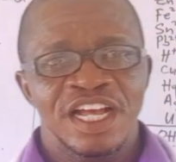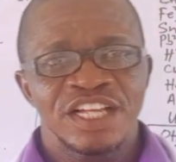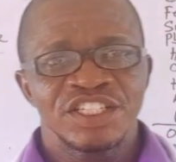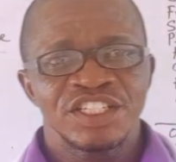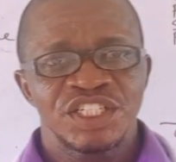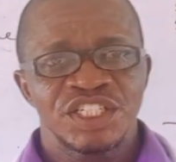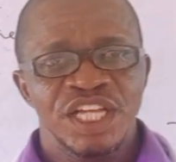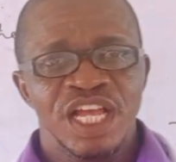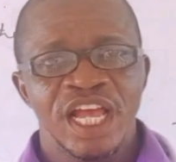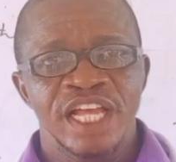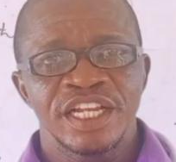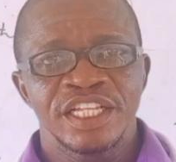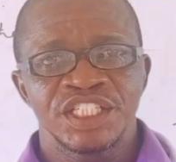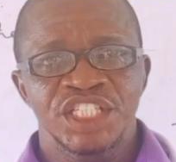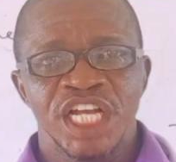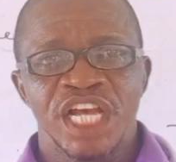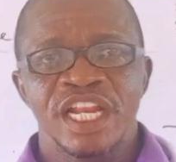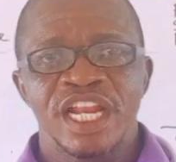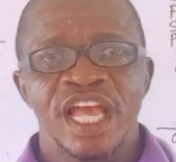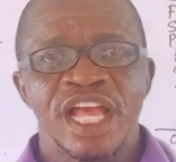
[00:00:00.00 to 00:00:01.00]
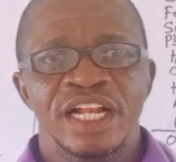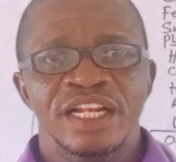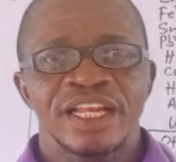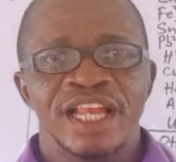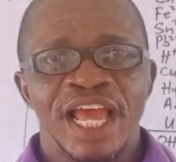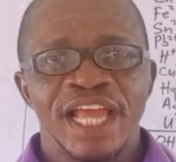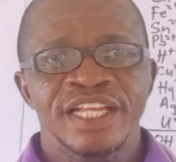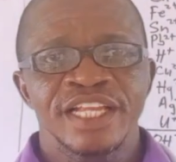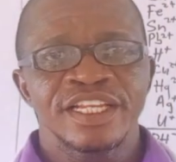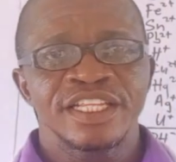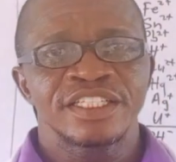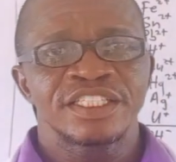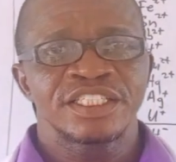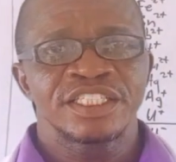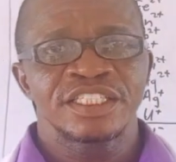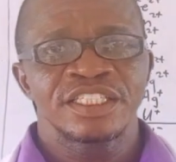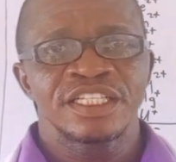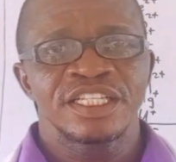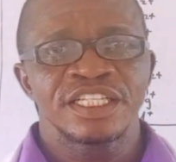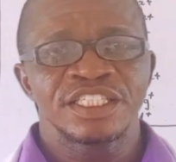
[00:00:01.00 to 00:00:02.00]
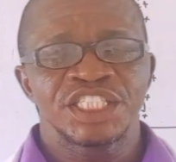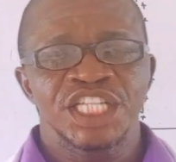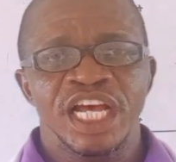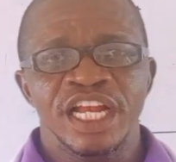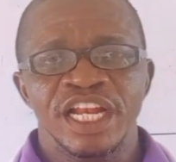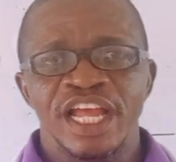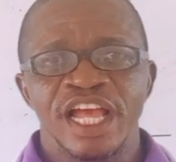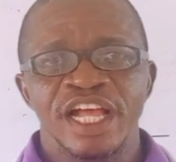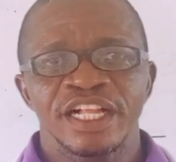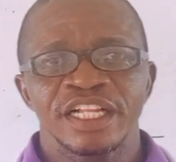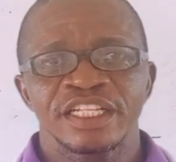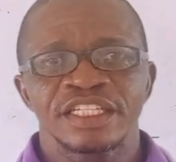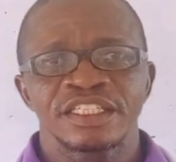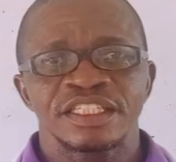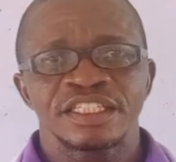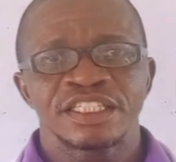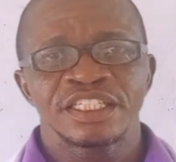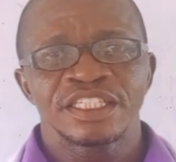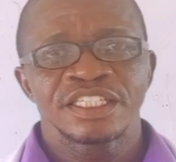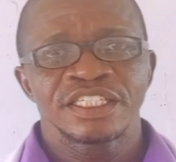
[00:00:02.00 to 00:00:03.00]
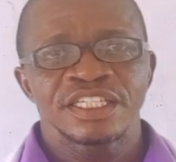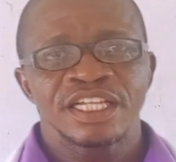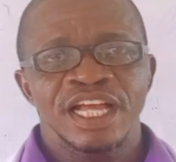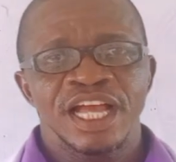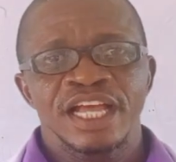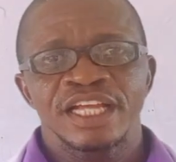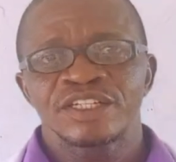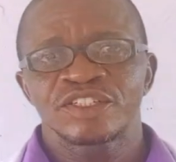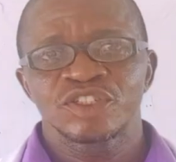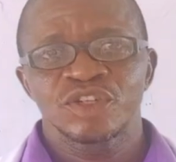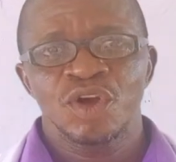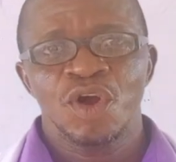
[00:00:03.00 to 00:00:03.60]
share the channel, like the channel, and